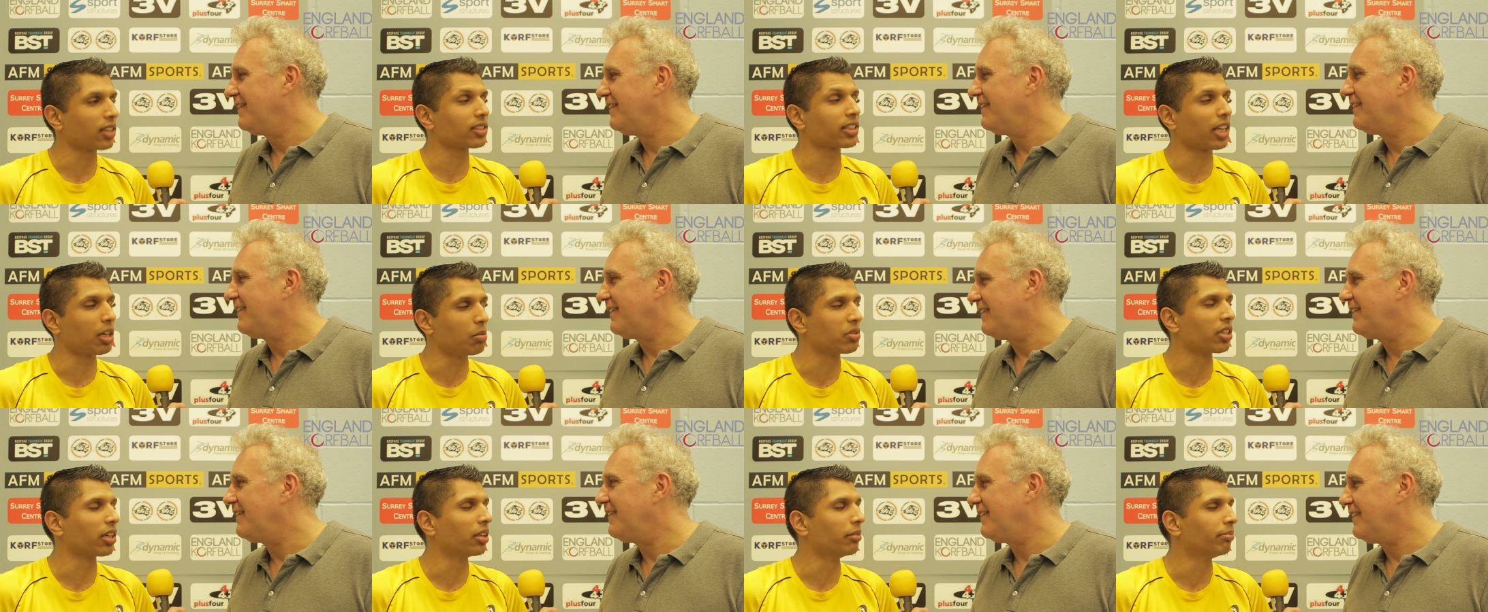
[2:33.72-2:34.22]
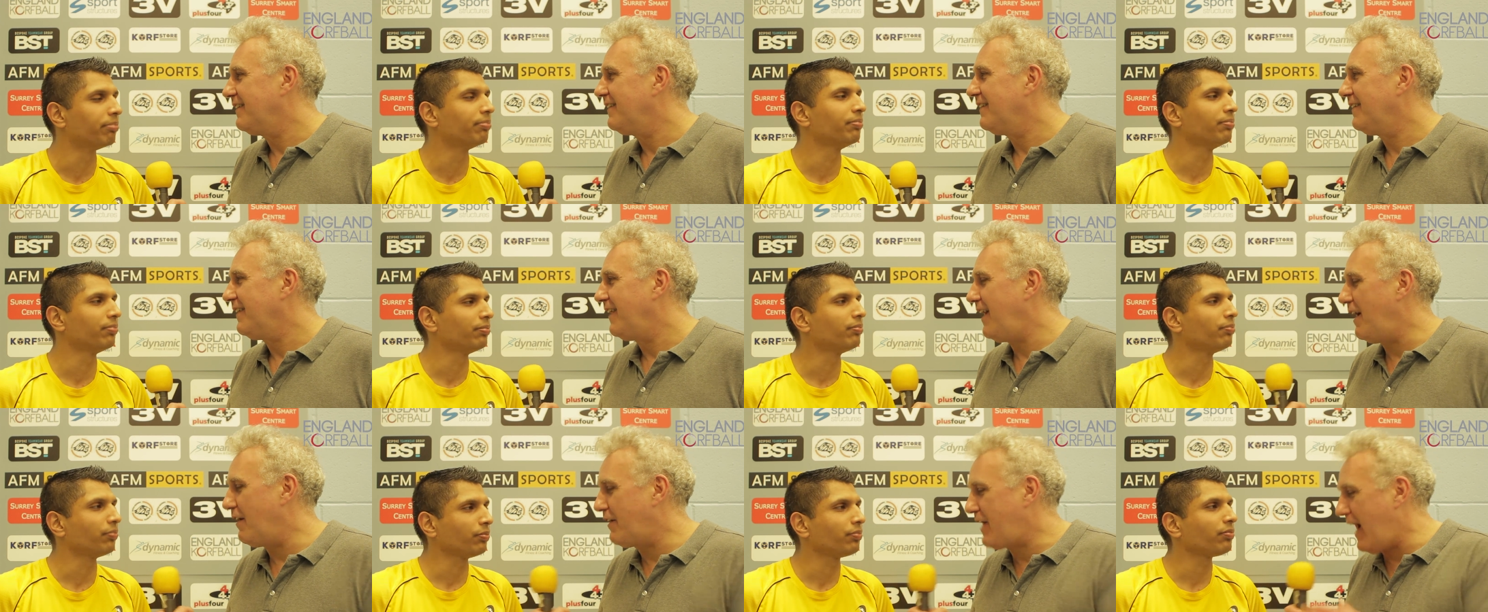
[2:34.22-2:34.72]
Speaker 1: same team.
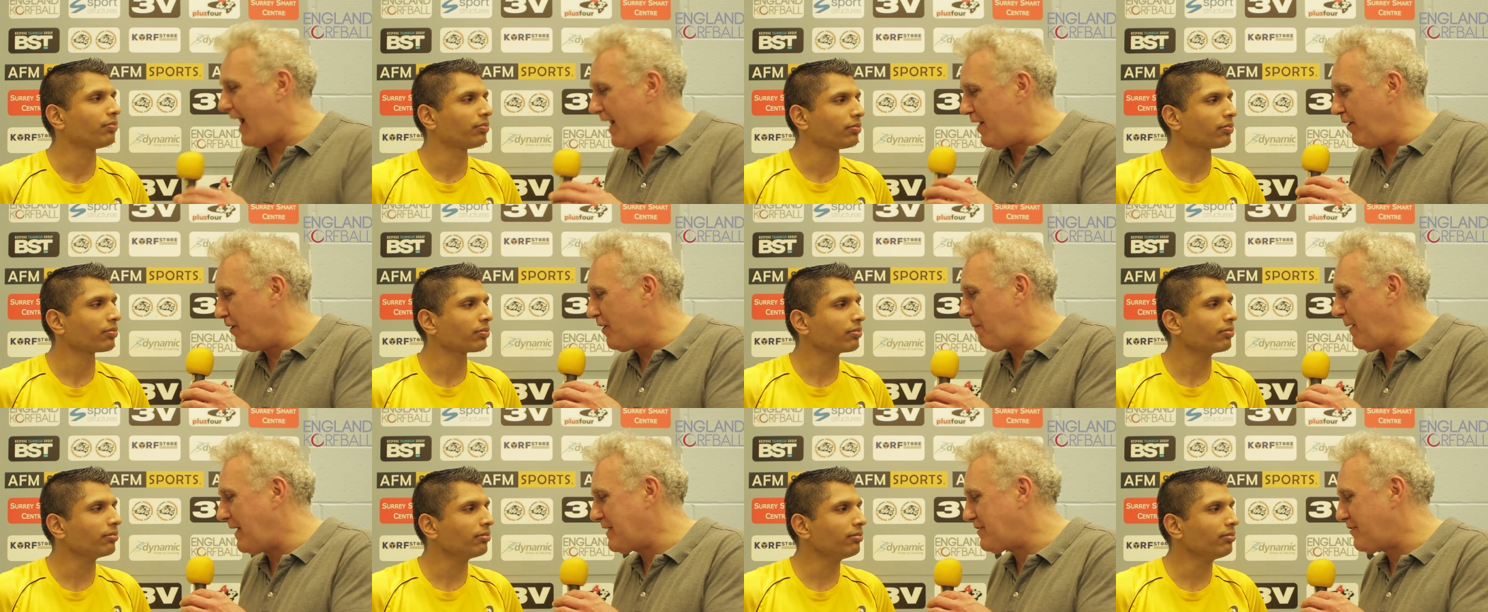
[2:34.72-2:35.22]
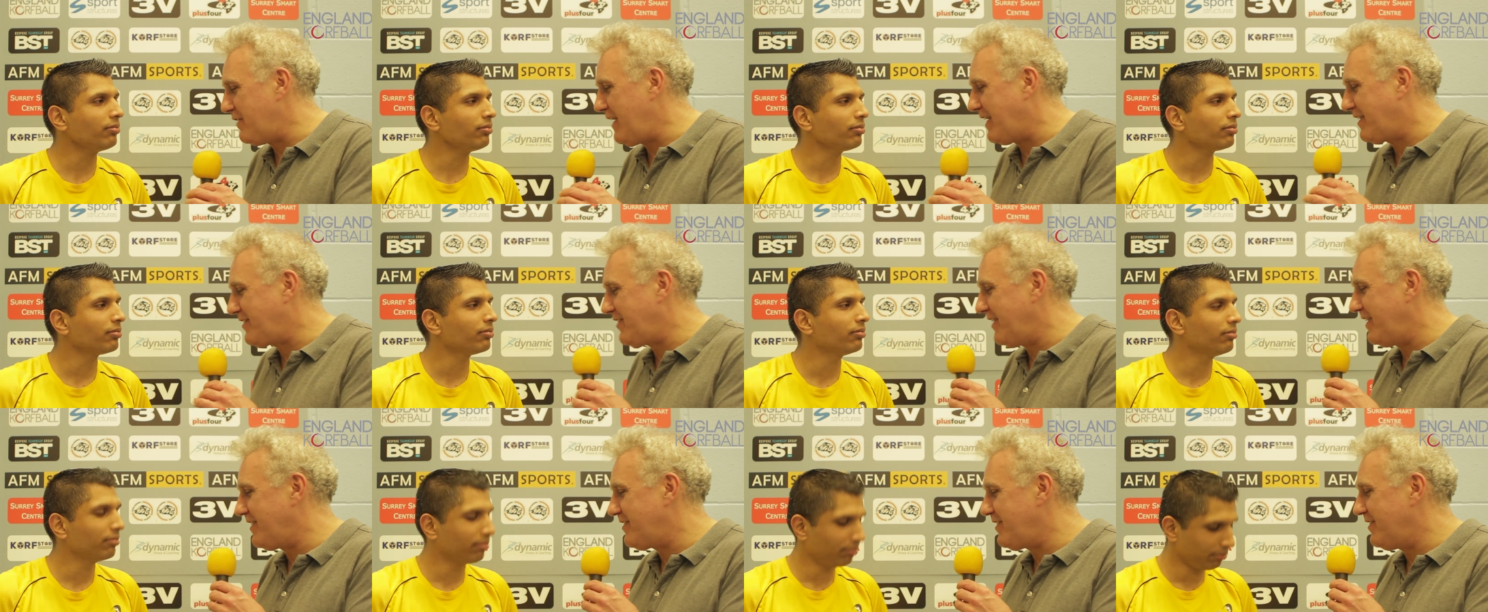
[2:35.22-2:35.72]
Speaker 2: Okay, all the best for next
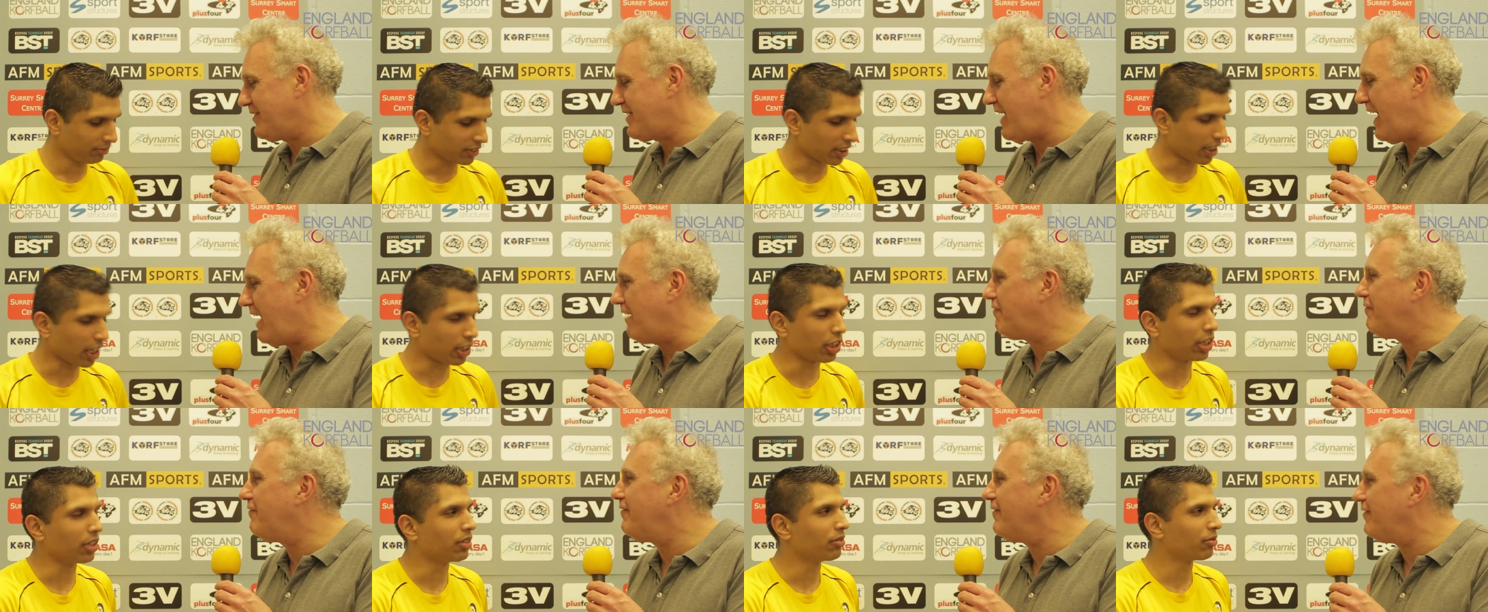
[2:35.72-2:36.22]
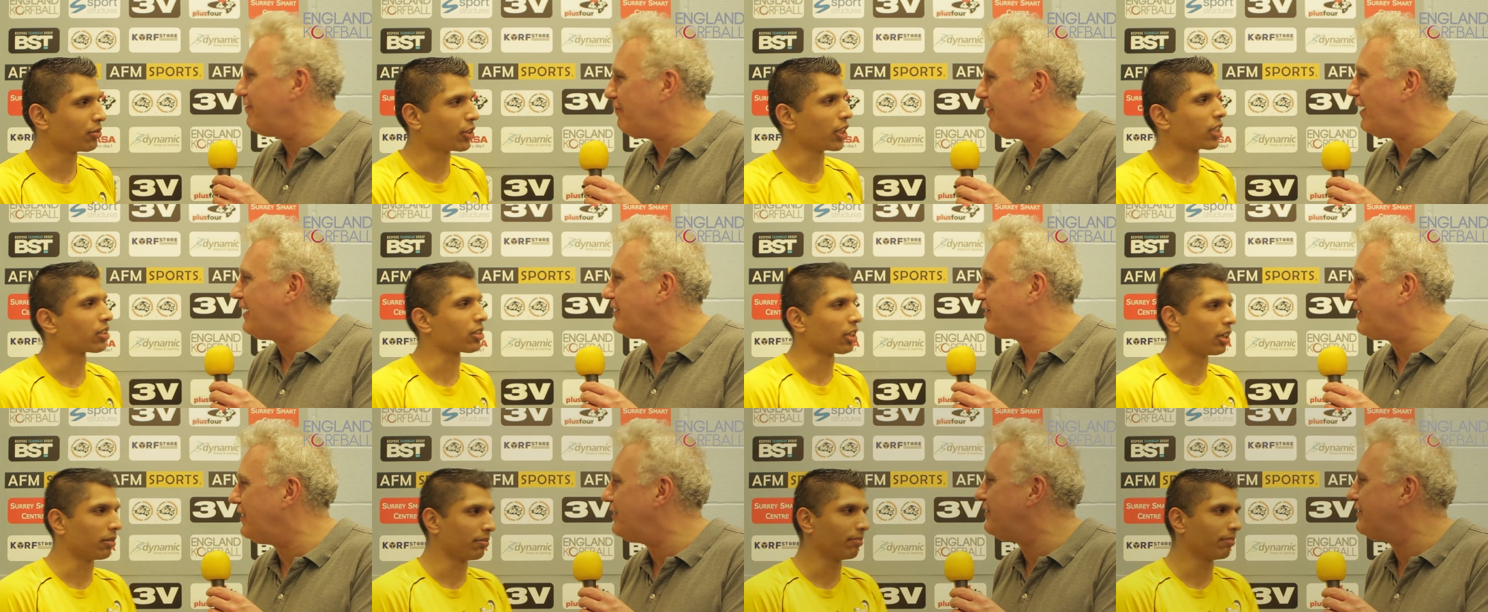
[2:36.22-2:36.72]
season, Dad. Well done,